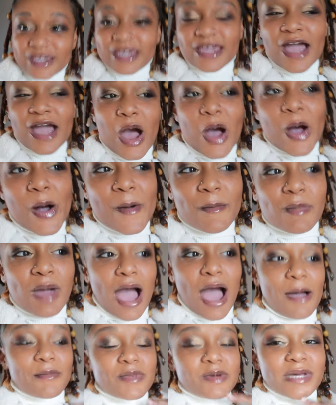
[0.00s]
fit.
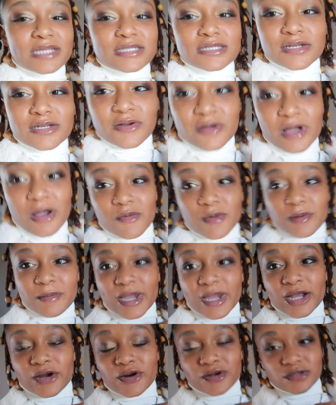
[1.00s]
Um, I'm about to go out with
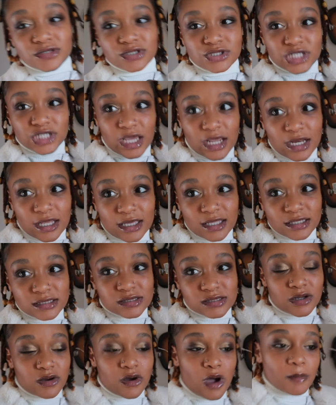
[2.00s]
my girl Jada,
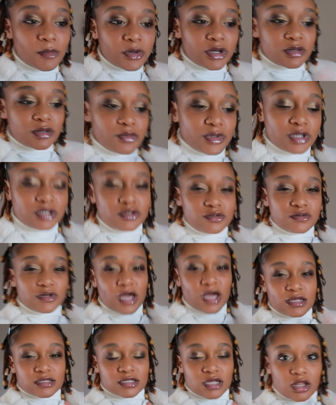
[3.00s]
so I'm gonna bring you
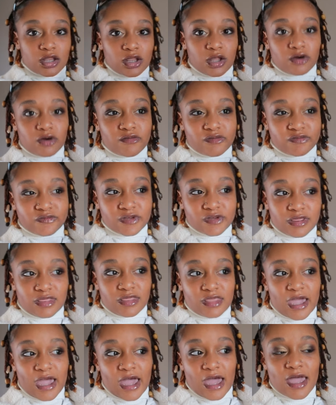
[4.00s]
guys along for
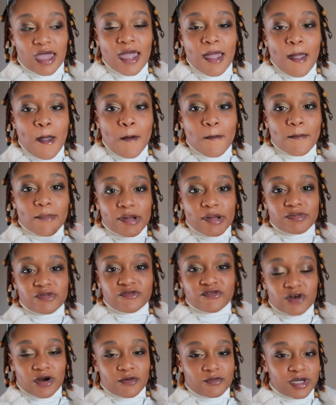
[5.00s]
that. But
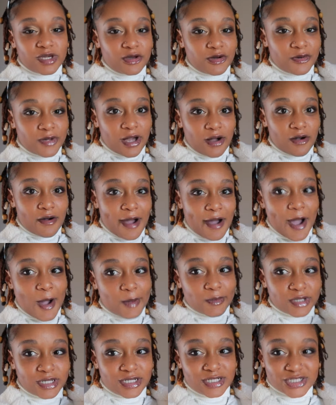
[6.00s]
before we go out,
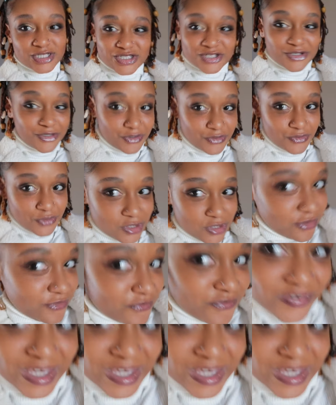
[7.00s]
I'm gonna show you the